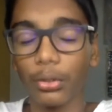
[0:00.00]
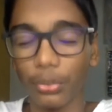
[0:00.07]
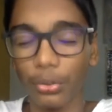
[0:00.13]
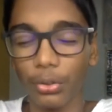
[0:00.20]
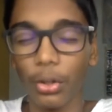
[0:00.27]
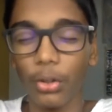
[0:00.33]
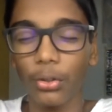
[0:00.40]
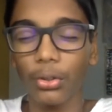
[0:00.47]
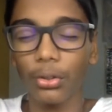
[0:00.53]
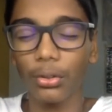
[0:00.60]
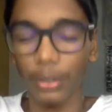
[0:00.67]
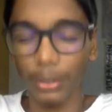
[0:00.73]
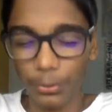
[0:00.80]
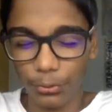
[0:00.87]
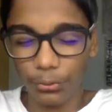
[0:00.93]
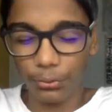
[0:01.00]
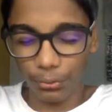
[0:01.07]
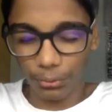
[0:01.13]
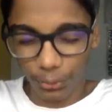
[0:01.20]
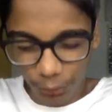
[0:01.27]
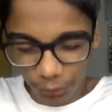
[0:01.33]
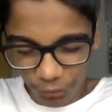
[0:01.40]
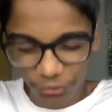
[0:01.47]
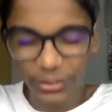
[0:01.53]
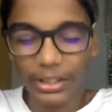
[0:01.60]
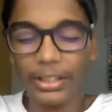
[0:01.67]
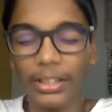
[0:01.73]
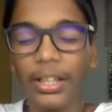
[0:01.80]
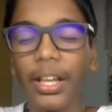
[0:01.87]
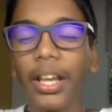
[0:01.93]
to
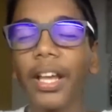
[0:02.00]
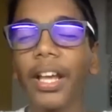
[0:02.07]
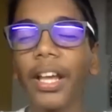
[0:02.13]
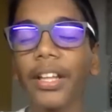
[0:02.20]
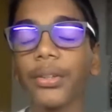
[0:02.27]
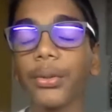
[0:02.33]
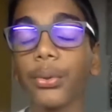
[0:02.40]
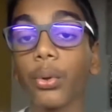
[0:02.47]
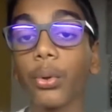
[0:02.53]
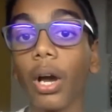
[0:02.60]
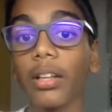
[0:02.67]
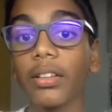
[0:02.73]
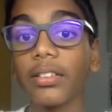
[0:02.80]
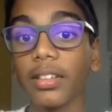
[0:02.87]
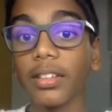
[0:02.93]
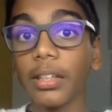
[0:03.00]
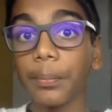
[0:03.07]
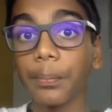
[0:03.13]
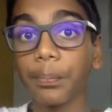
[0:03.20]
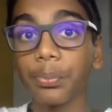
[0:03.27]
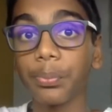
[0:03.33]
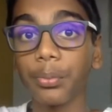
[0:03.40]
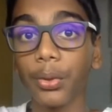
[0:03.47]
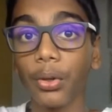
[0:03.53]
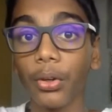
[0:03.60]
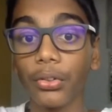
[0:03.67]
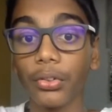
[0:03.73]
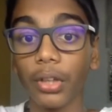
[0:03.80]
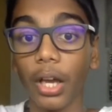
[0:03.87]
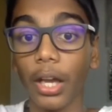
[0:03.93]
feel. You can't see
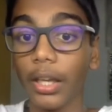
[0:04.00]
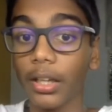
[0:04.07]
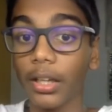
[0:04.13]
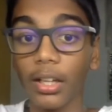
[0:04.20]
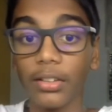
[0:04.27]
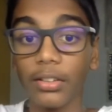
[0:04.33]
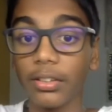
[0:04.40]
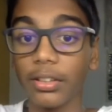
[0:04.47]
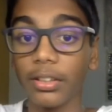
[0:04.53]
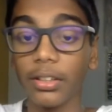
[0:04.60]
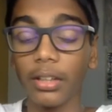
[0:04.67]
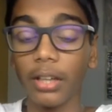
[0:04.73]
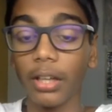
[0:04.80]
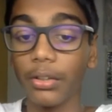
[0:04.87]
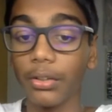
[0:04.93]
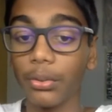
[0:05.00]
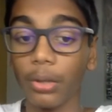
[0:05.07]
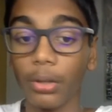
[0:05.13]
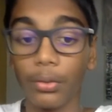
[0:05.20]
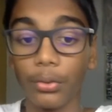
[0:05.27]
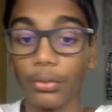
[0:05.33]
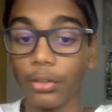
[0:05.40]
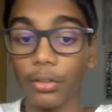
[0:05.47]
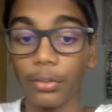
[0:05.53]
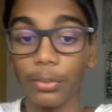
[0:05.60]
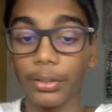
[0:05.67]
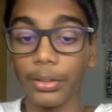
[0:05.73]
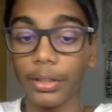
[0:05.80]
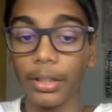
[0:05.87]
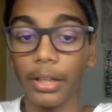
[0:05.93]
because I can't see, and you have to trust
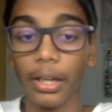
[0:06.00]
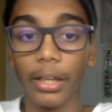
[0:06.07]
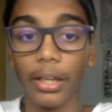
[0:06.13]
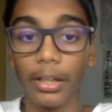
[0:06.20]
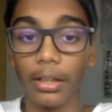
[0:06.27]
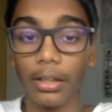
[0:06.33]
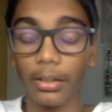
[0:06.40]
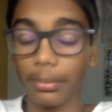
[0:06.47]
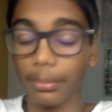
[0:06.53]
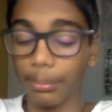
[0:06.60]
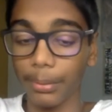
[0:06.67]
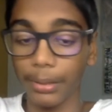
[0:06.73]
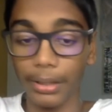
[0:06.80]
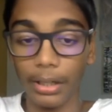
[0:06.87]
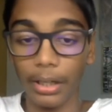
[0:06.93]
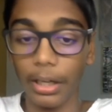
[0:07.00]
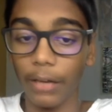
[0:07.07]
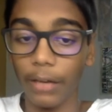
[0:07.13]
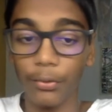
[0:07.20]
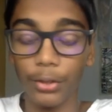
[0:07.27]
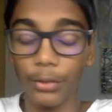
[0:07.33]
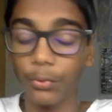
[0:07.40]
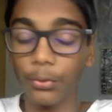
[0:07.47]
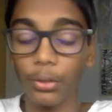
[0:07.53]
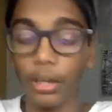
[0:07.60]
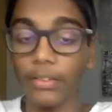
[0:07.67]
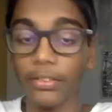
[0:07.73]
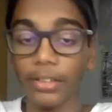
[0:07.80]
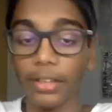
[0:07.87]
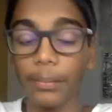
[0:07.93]
me that I have dreadful
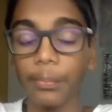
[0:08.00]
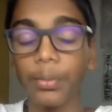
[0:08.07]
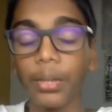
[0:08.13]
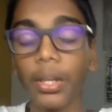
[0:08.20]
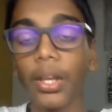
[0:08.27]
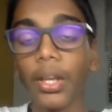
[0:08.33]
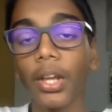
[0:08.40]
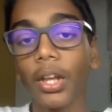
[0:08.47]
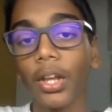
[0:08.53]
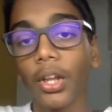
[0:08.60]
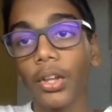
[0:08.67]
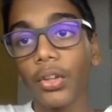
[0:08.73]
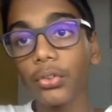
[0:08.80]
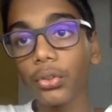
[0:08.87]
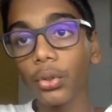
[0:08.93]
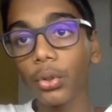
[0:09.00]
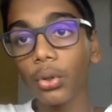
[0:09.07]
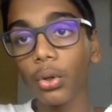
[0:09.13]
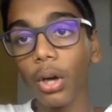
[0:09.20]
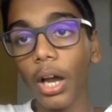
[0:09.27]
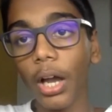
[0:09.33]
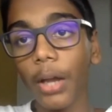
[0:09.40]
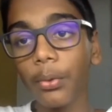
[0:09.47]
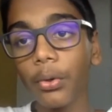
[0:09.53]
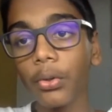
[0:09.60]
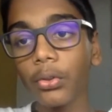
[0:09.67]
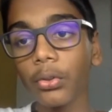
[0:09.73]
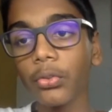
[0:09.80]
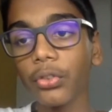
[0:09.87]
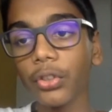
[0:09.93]
eyesight. So I
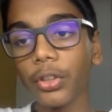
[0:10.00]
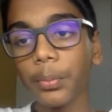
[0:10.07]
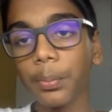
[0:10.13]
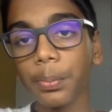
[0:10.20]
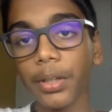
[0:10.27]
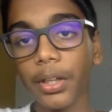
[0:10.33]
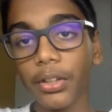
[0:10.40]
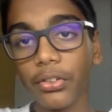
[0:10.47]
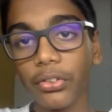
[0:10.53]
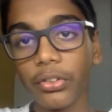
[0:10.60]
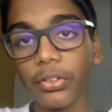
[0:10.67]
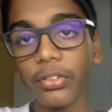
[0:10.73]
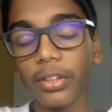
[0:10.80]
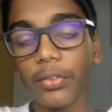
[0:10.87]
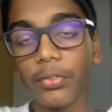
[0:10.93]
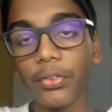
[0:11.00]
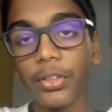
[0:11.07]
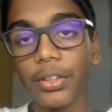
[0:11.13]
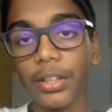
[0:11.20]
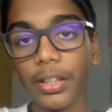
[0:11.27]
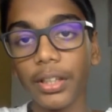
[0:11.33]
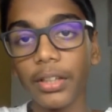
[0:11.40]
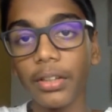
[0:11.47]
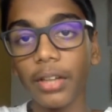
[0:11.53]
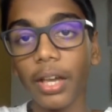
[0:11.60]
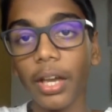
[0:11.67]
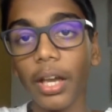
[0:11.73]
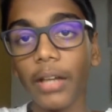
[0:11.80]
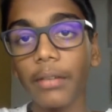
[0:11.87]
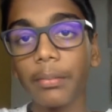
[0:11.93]
want to treat patients every day
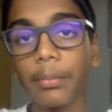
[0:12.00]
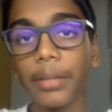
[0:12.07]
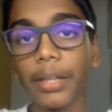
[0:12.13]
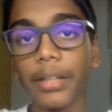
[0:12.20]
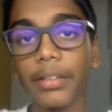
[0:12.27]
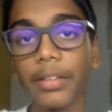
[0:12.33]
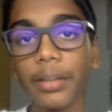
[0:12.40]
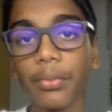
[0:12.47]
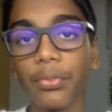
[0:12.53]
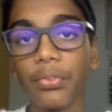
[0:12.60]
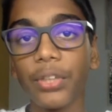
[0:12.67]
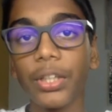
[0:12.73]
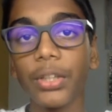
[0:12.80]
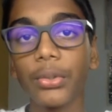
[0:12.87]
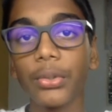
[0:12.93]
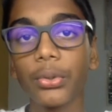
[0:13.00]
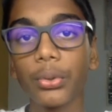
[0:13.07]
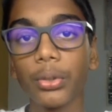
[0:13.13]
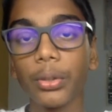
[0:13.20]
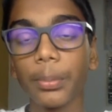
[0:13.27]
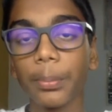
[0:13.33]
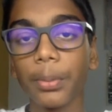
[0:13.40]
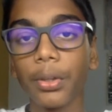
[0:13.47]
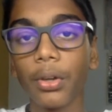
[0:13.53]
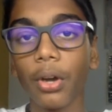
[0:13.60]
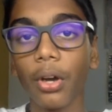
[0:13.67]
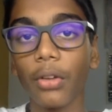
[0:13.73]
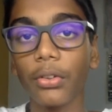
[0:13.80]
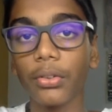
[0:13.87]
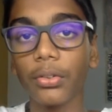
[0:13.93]
and make them feel good
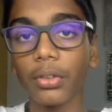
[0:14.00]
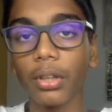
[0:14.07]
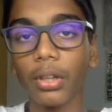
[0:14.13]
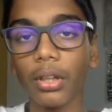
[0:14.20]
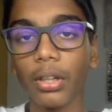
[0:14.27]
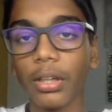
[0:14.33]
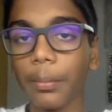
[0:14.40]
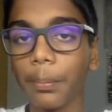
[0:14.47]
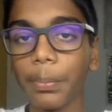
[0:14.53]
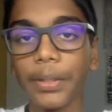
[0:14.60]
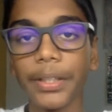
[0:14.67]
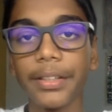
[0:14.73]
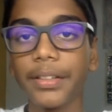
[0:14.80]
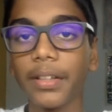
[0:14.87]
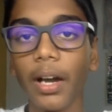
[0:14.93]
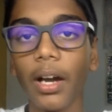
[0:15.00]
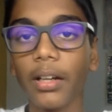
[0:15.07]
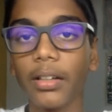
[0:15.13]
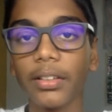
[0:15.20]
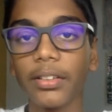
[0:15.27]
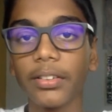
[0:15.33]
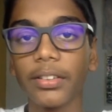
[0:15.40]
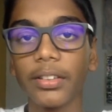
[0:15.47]
because complete darkness,